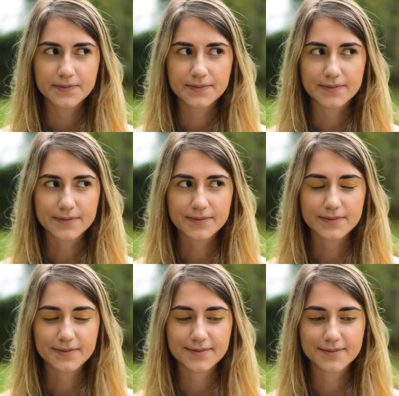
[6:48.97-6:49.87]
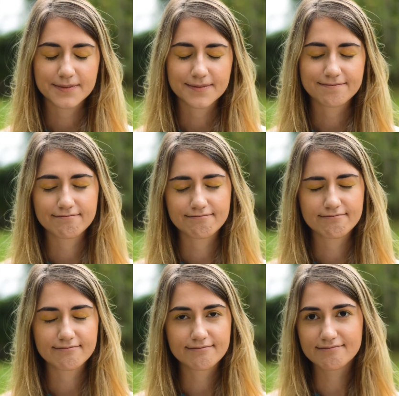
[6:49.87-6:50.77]

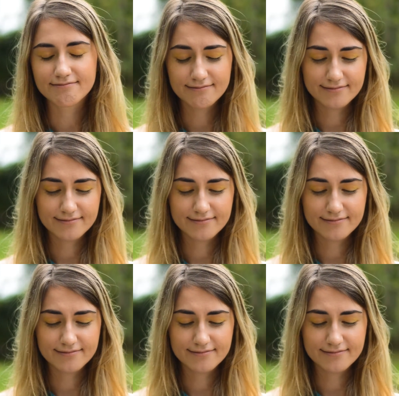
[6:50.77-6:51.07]
Nobody speaks.